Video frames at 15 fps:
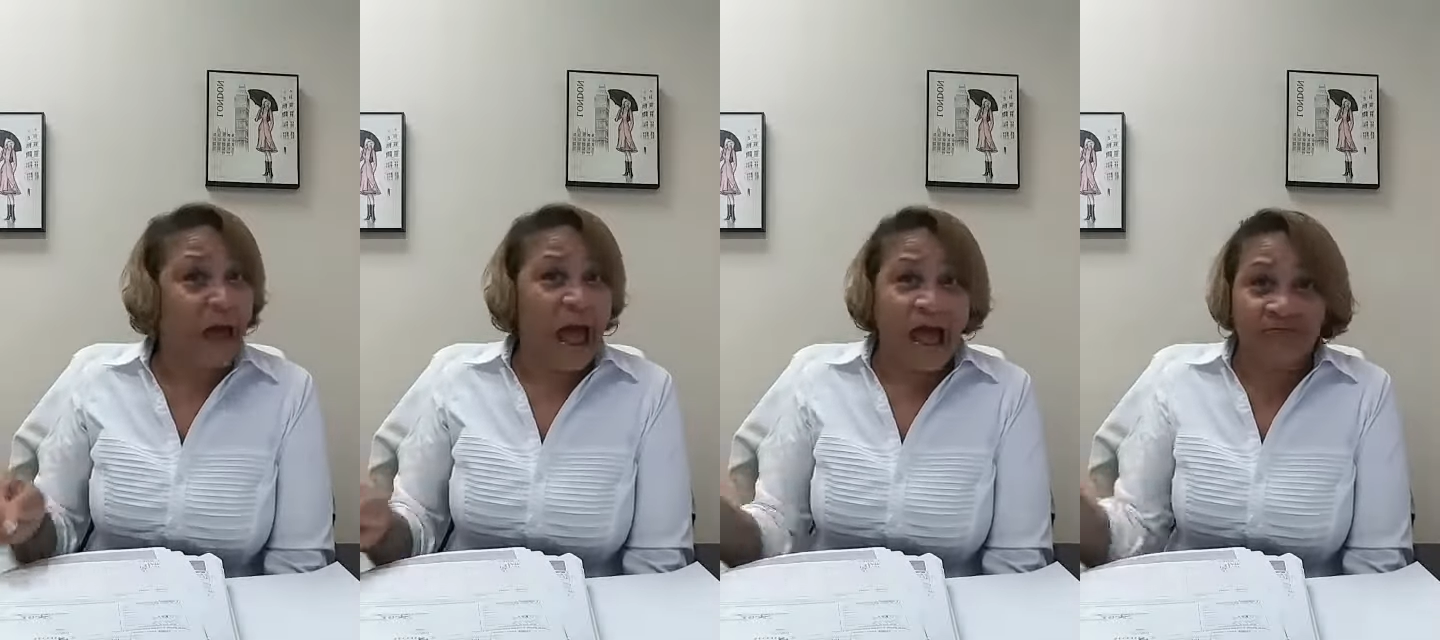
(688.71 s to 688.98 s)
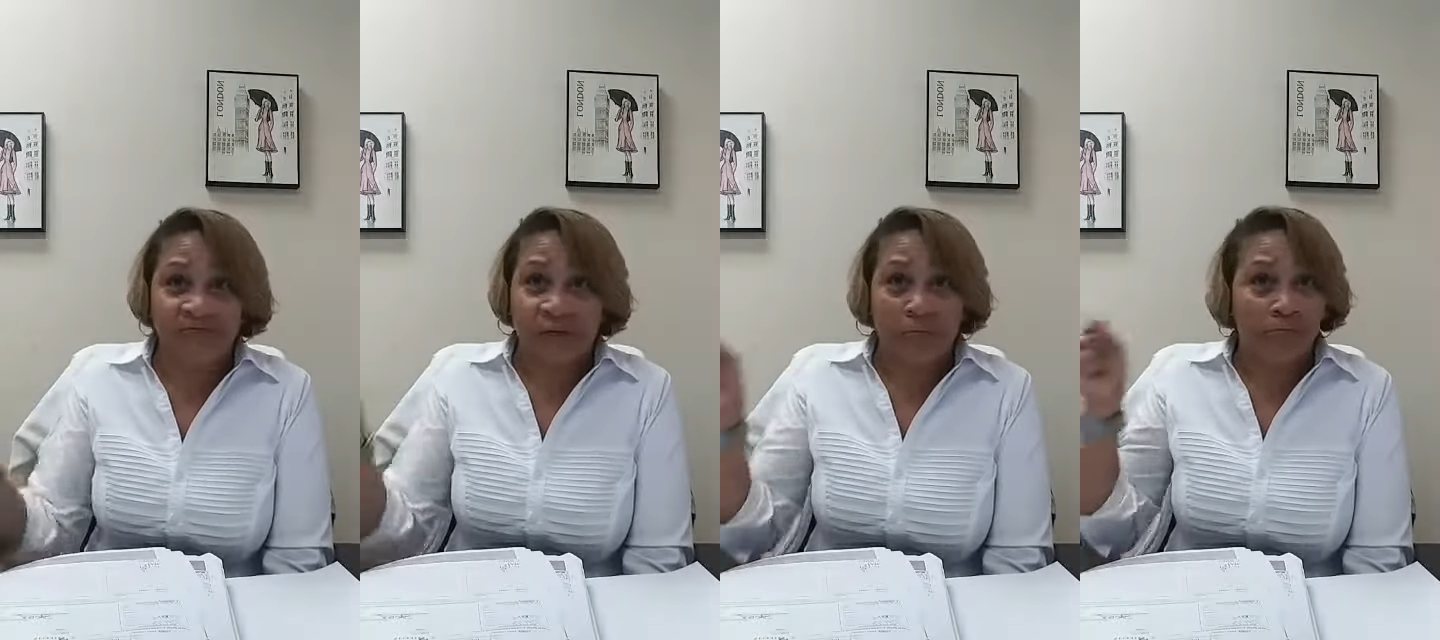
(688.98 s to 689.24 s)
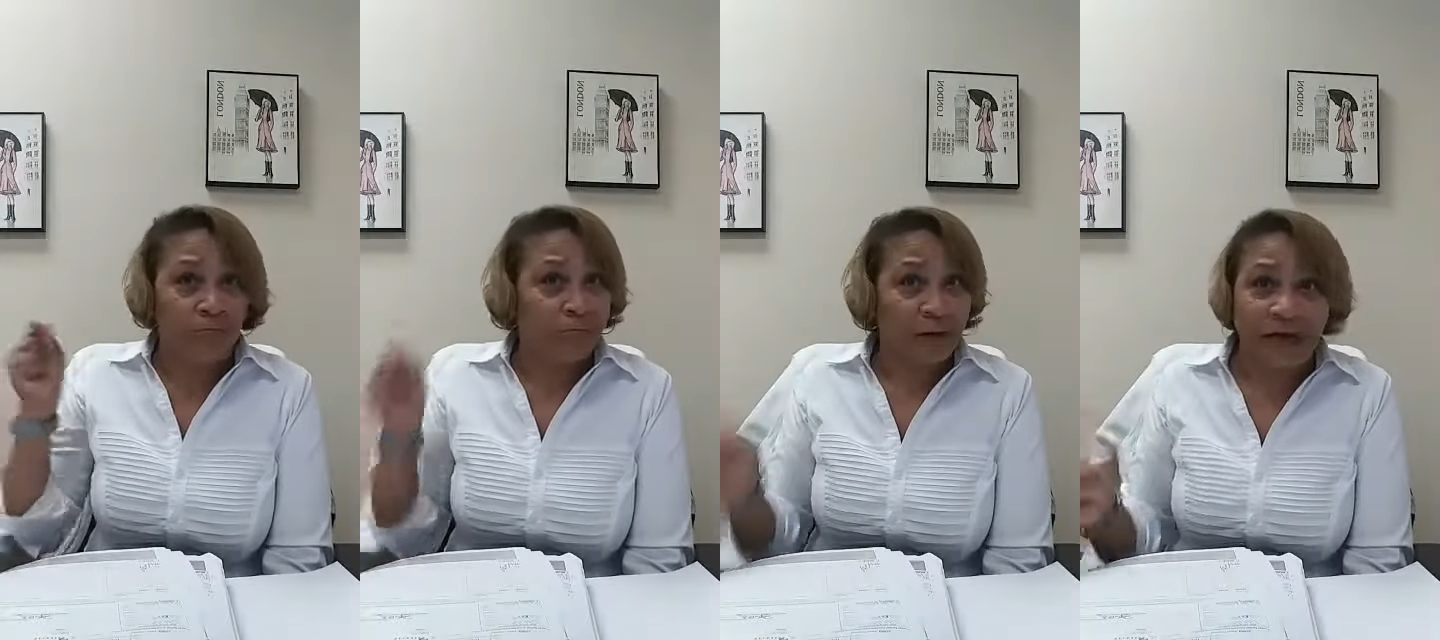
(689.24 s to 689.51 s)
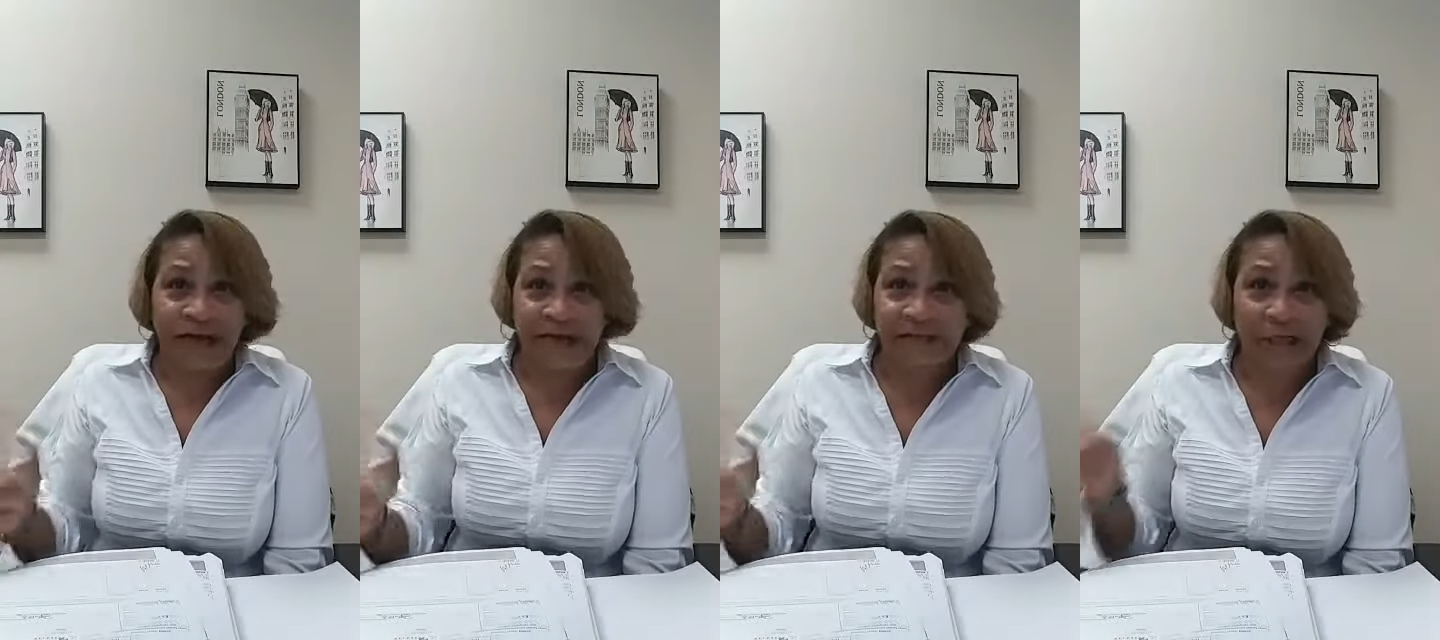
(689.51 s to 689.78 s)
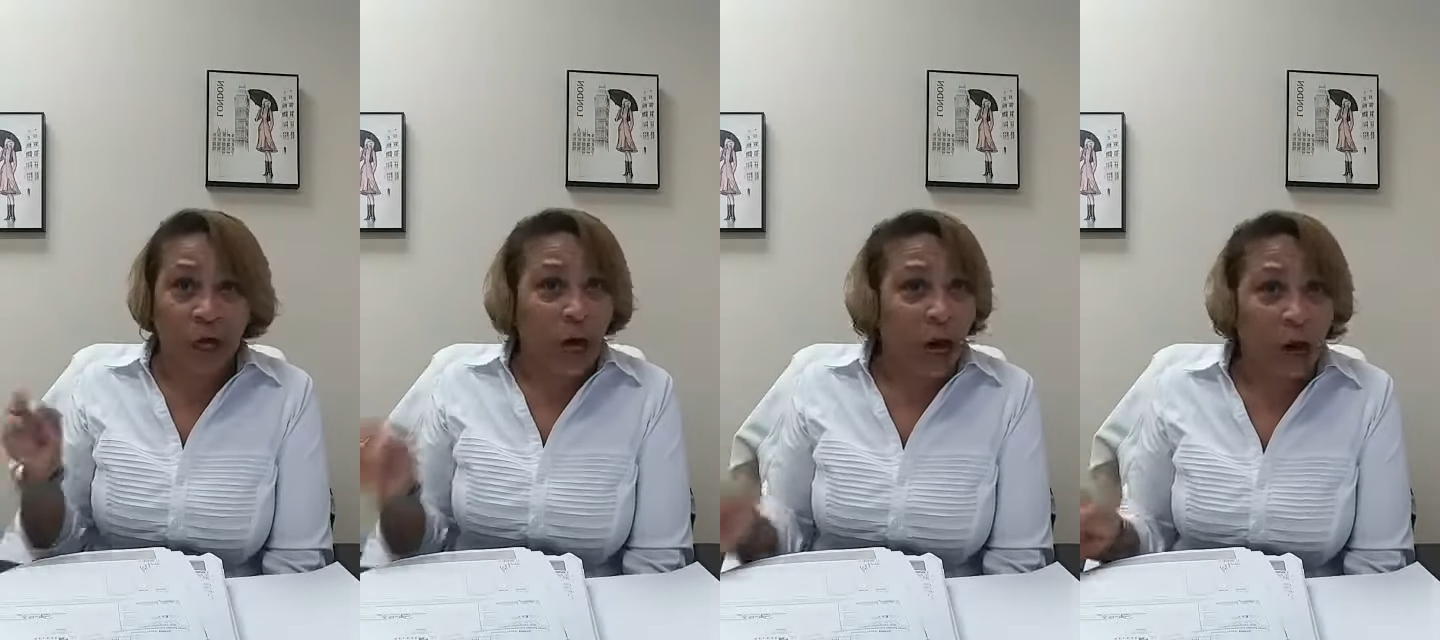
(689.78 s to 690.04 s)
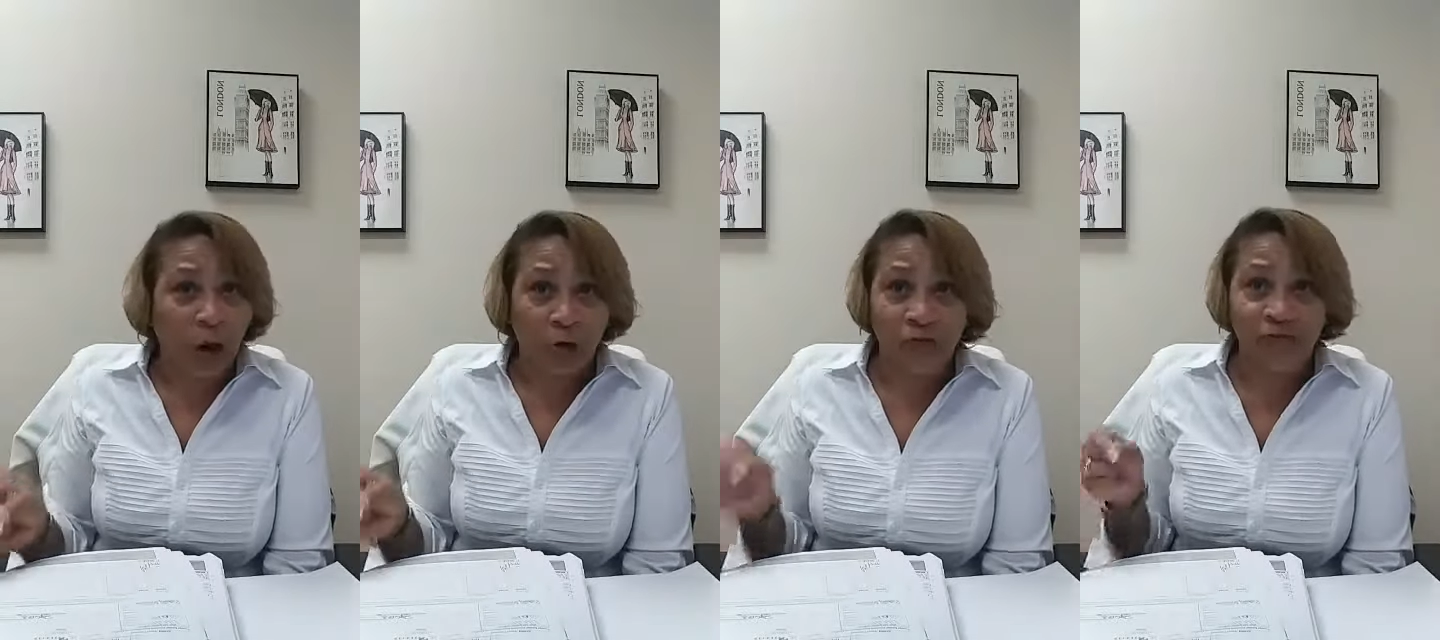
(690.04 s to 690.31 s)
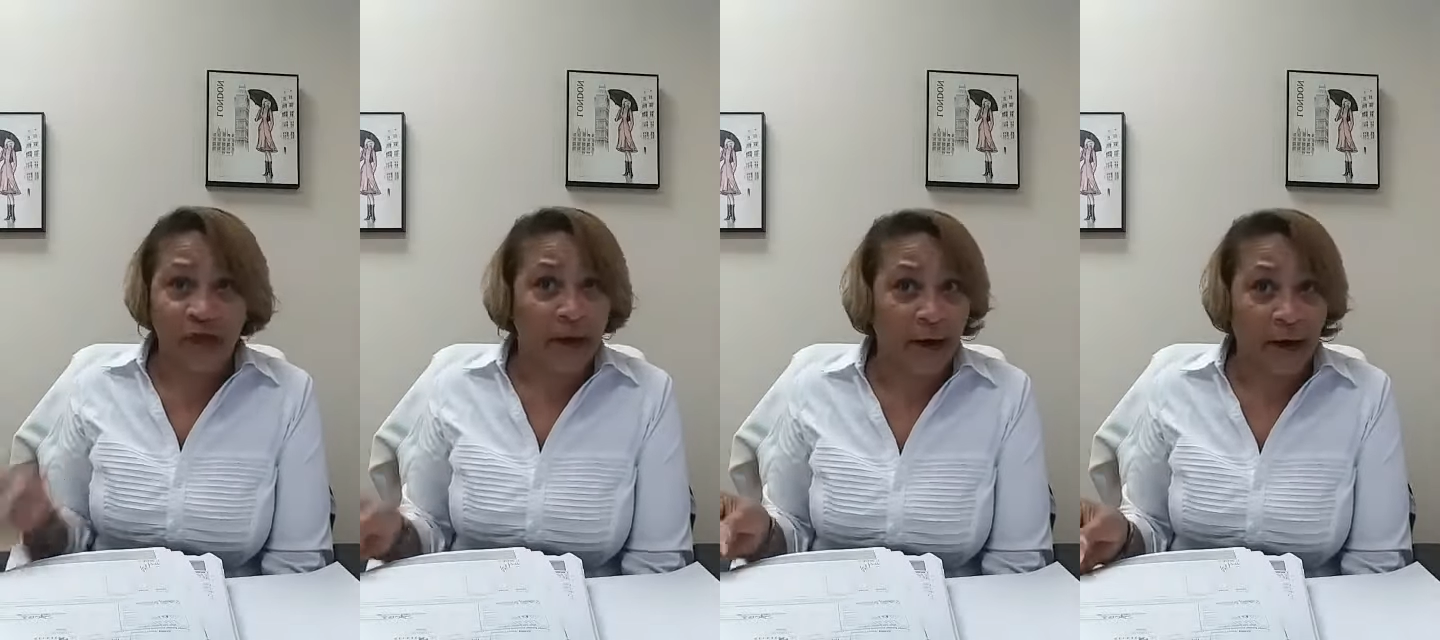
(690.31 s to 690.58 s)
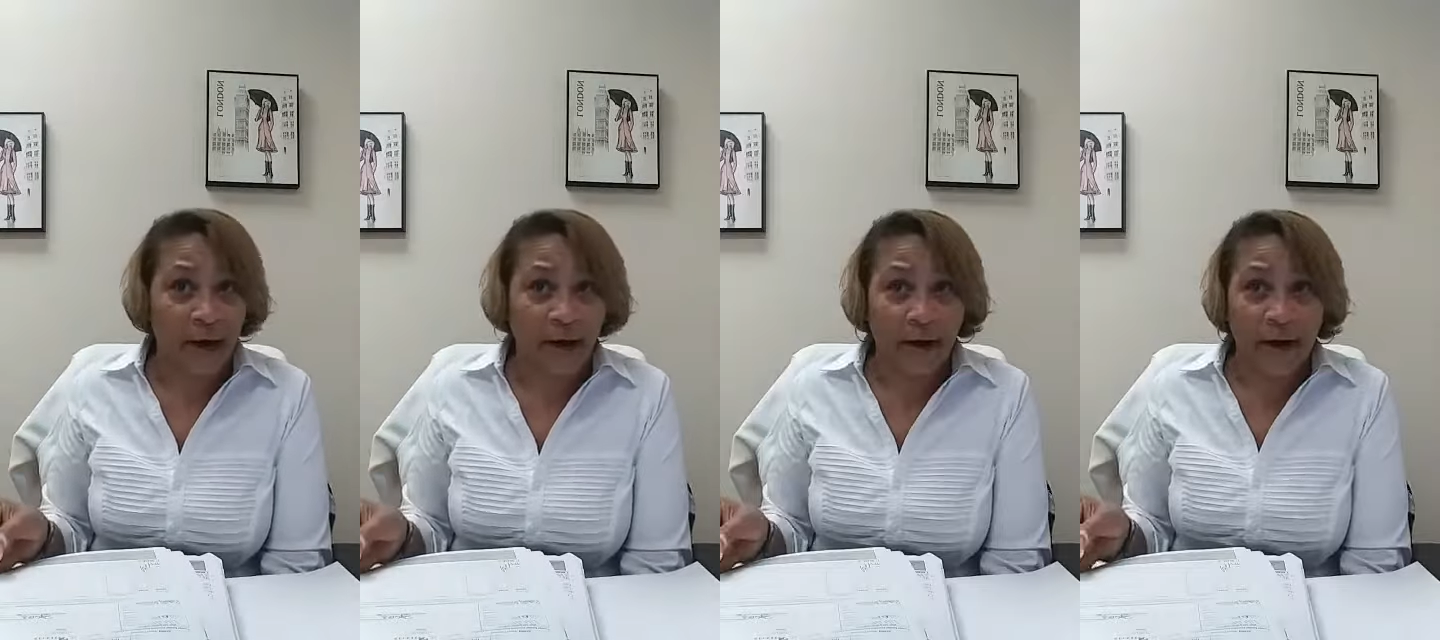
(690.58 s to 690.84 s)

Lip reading: at the place called there,